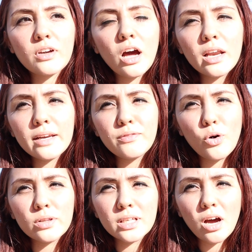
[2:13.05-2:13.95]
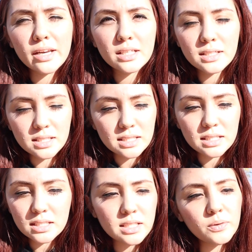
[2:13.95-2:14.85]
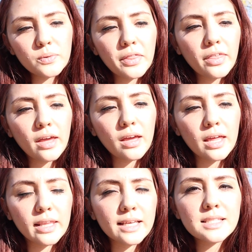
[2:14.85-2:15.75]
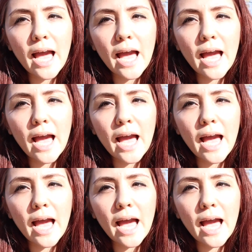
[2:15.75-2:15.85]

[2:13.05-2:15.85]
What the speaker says: kind of only gotten consistent with it and like